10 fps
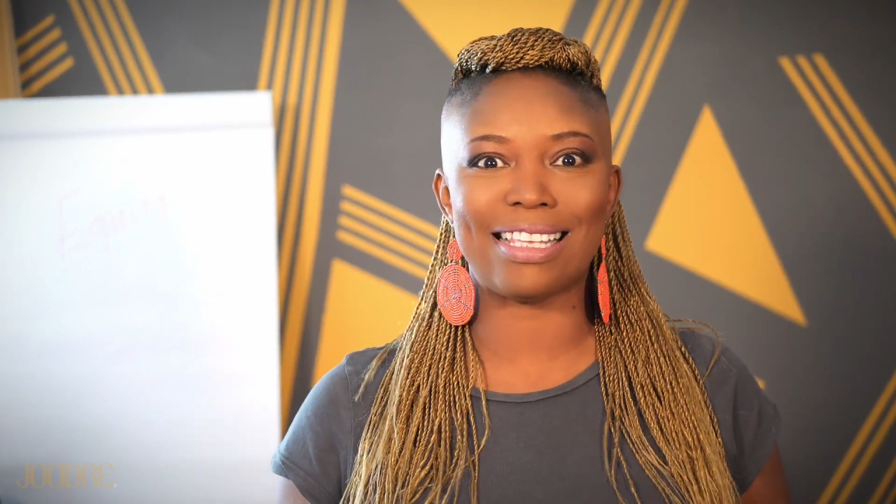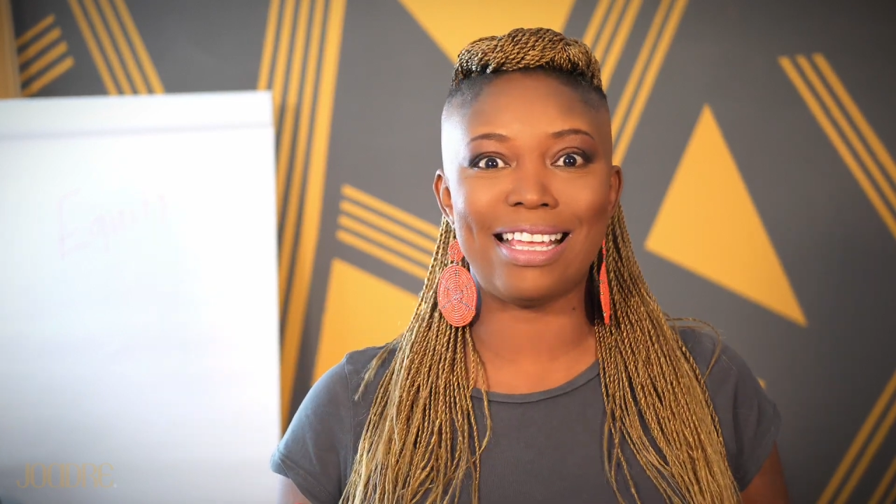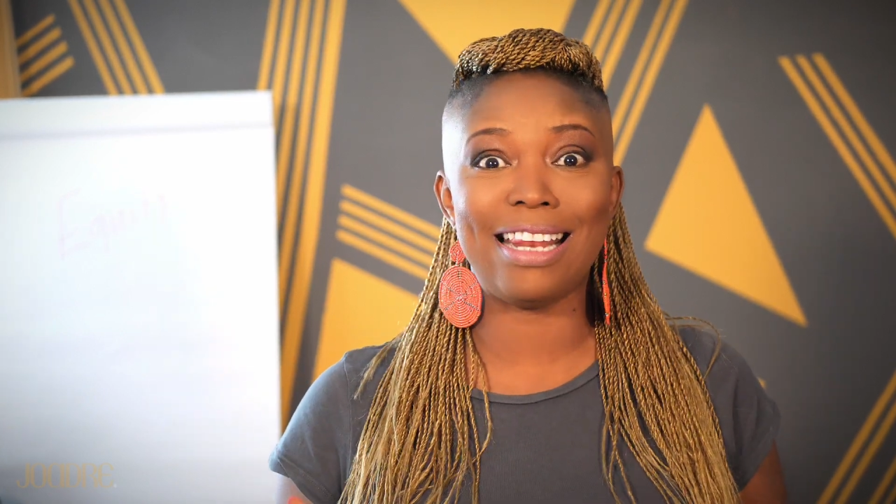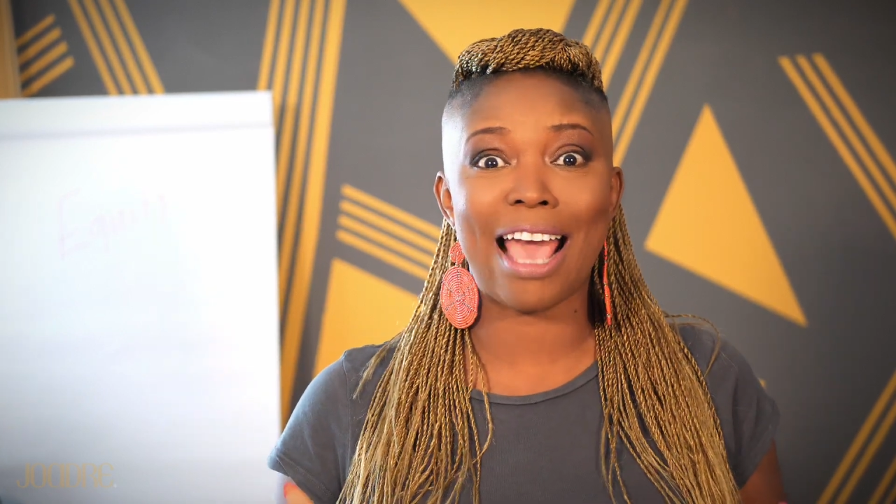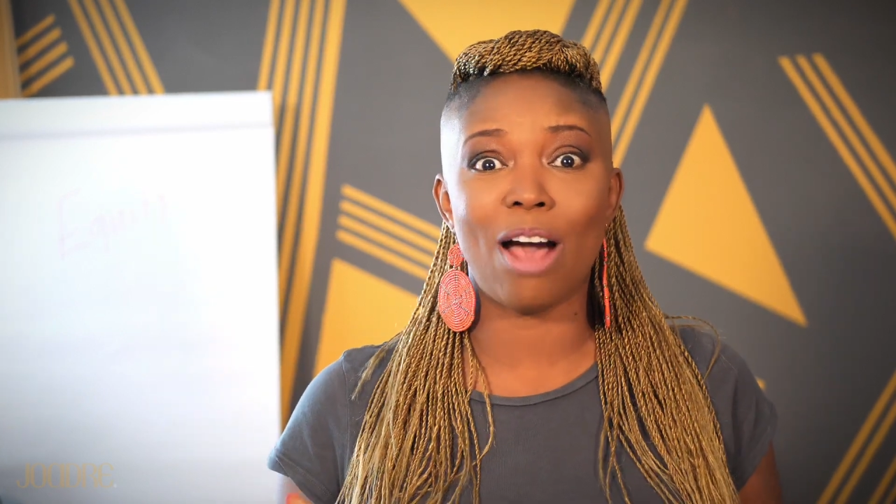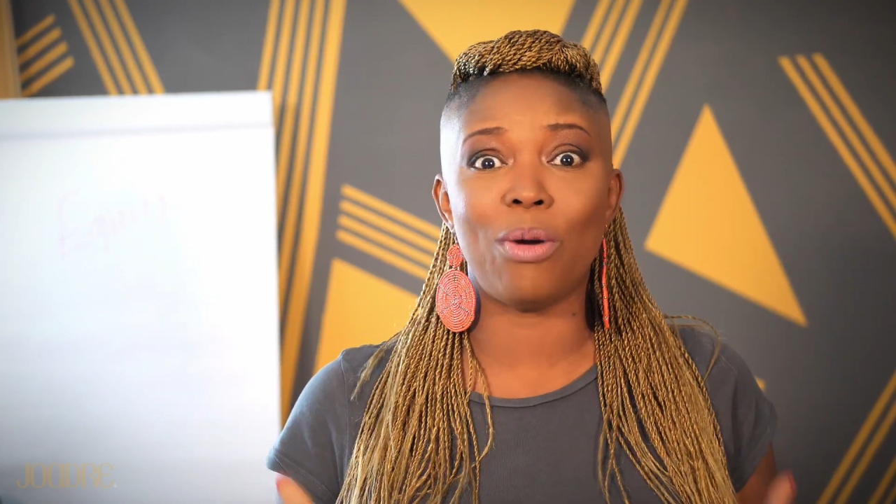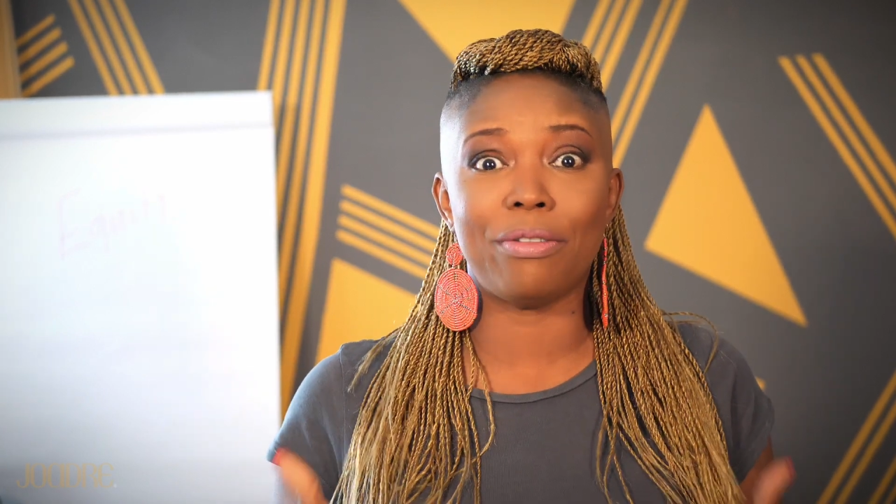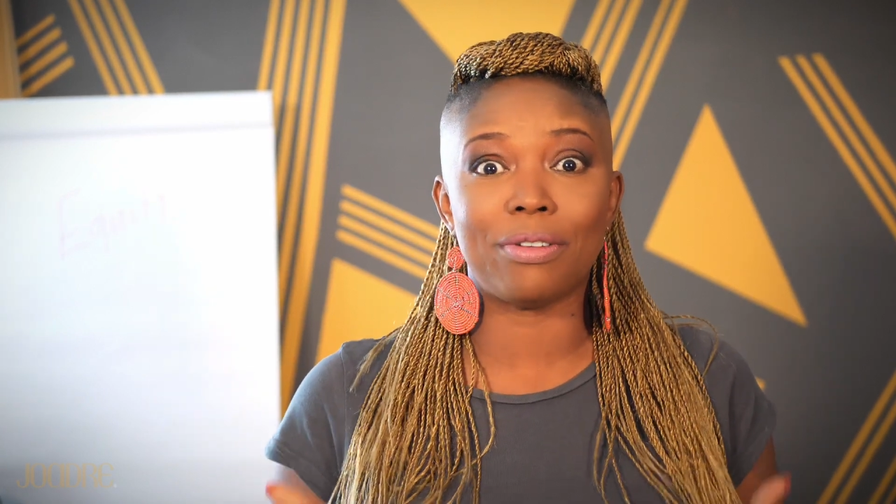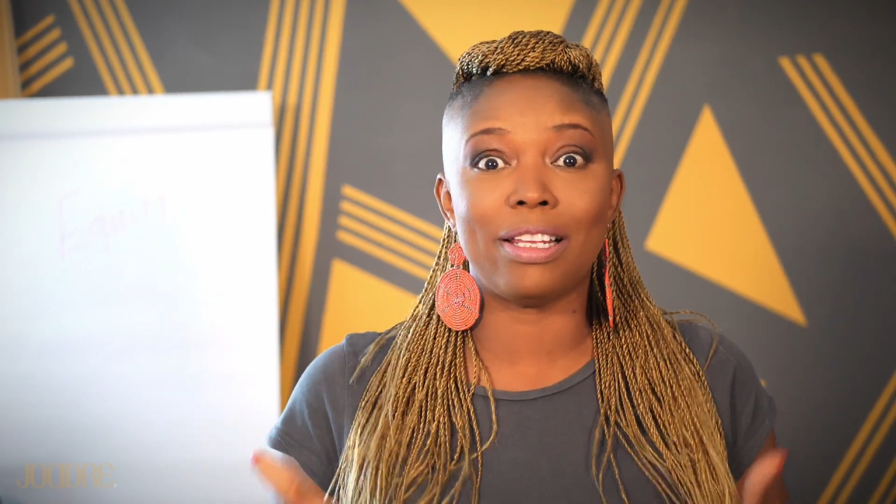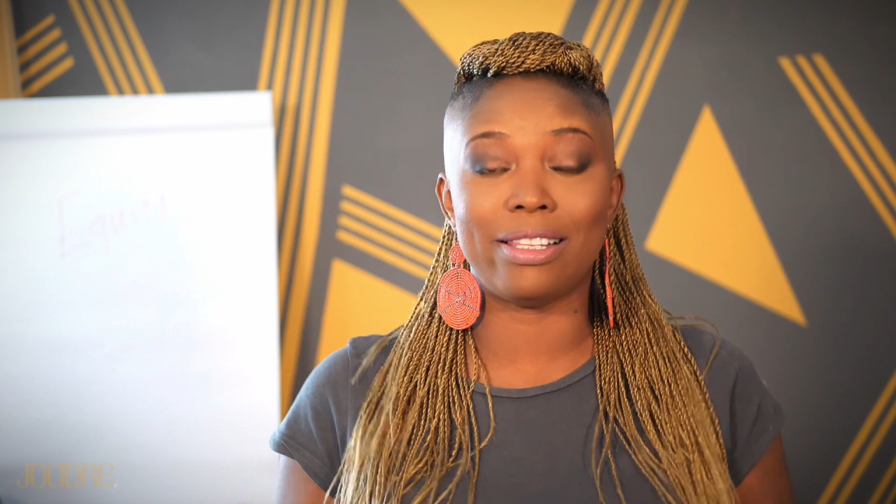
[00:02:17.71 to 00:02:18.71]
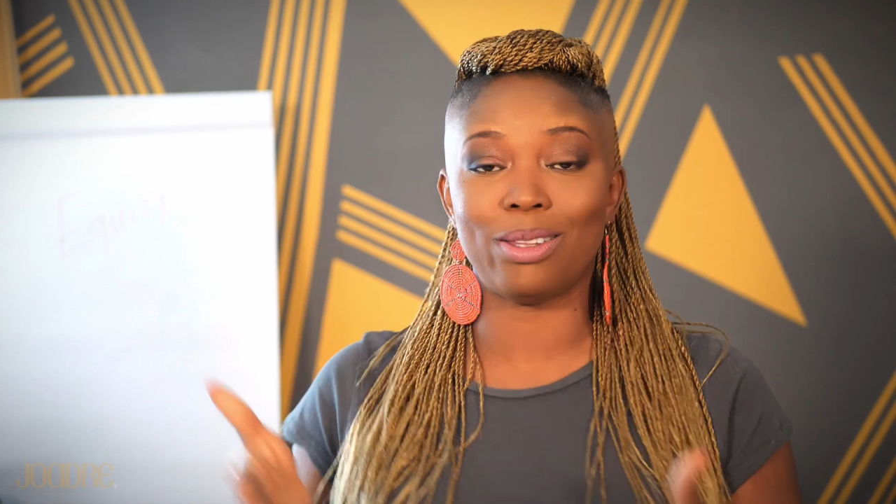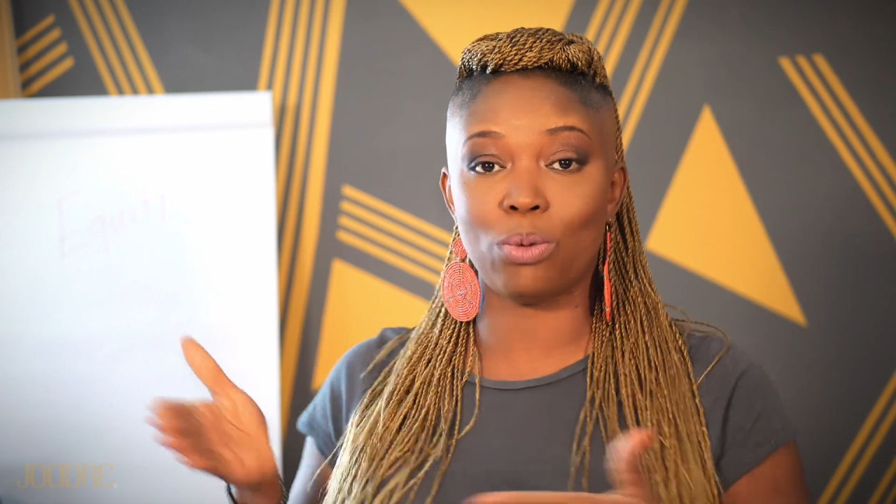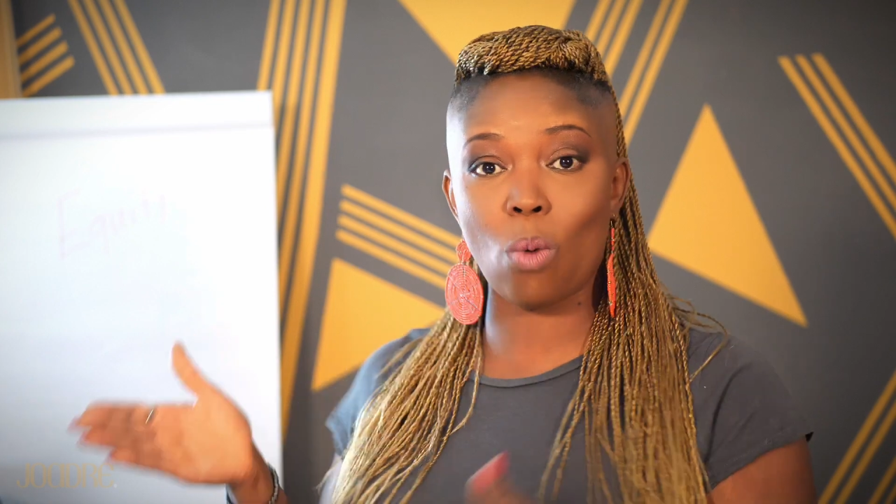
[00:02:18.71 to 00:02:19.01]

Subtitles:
seeing how even in the